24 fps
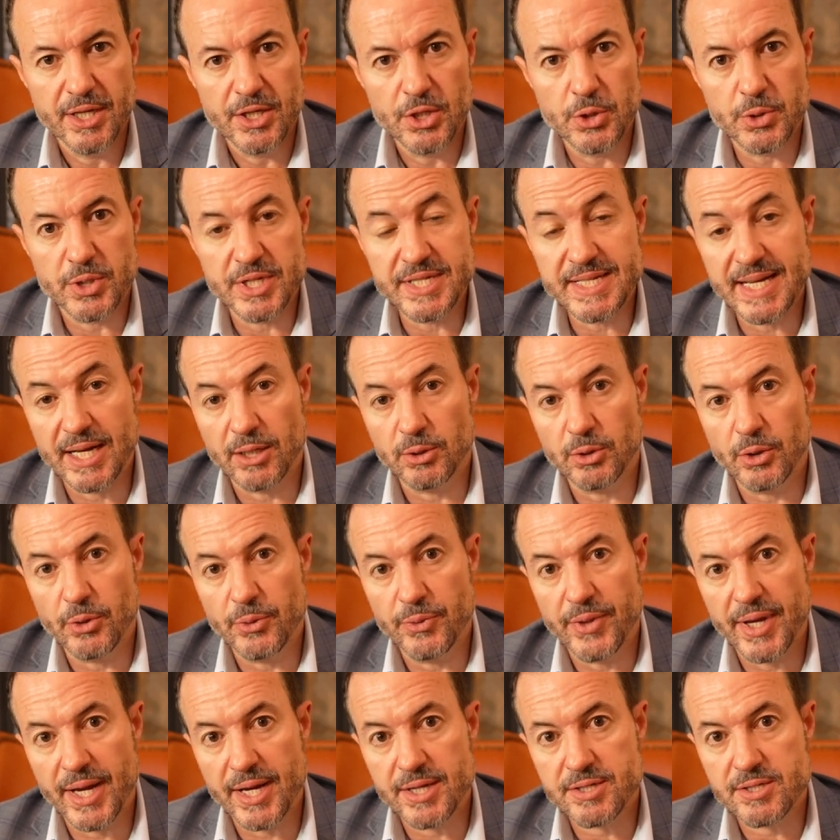You can
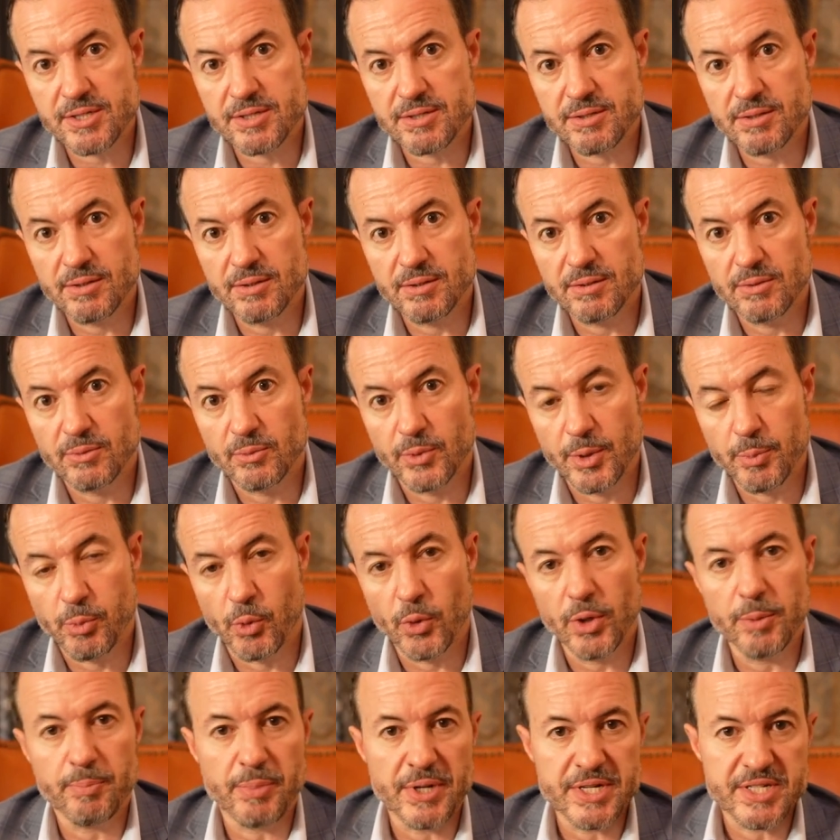download that
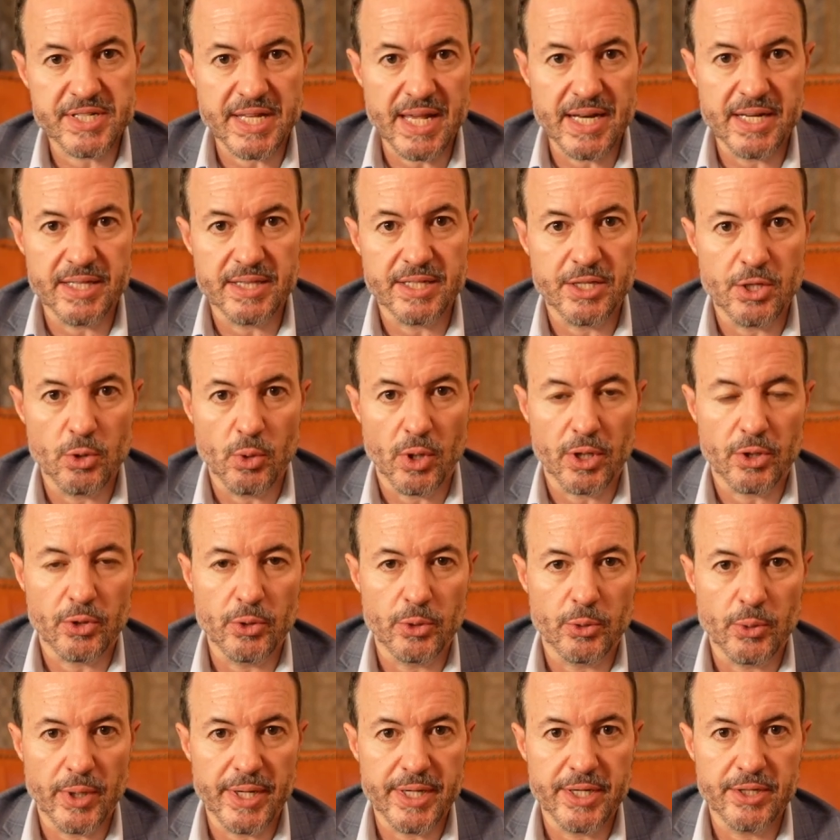report by scanning the QR
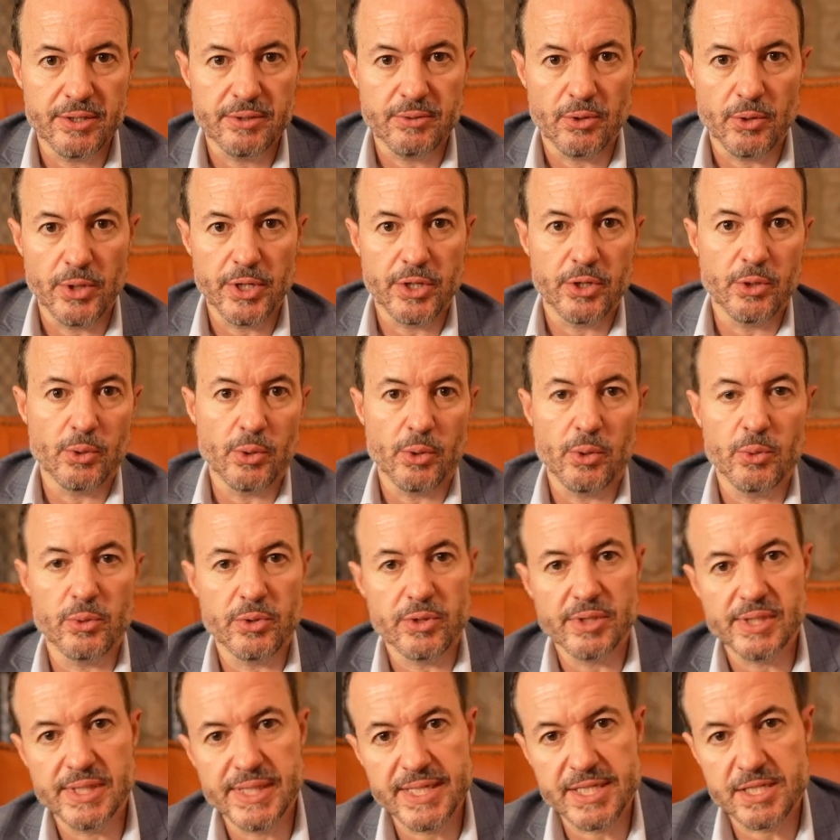code right here, or you can go to
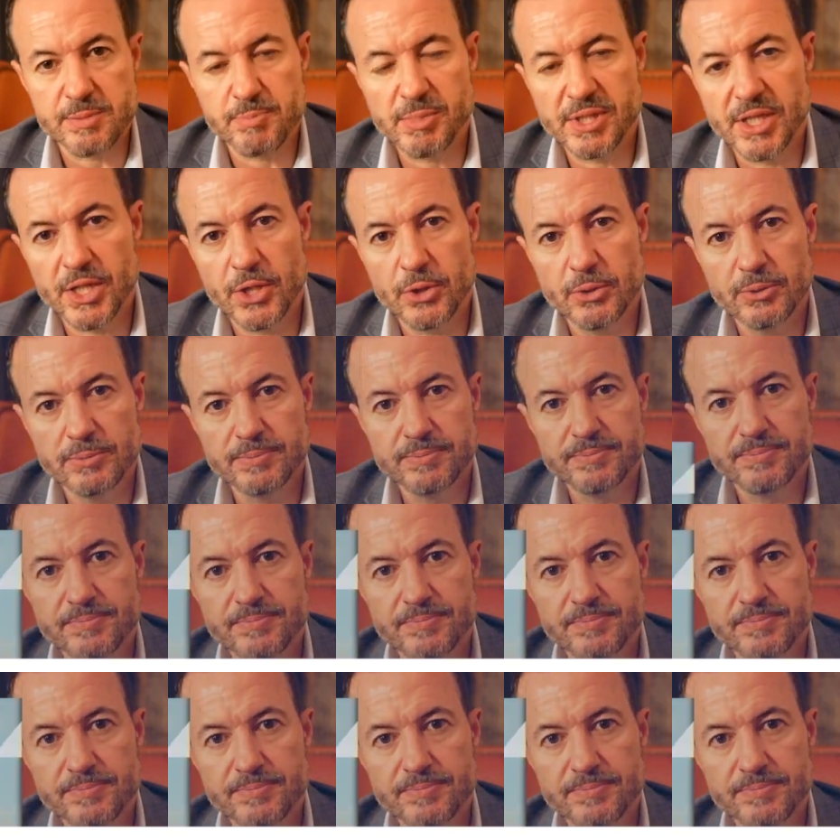the links below.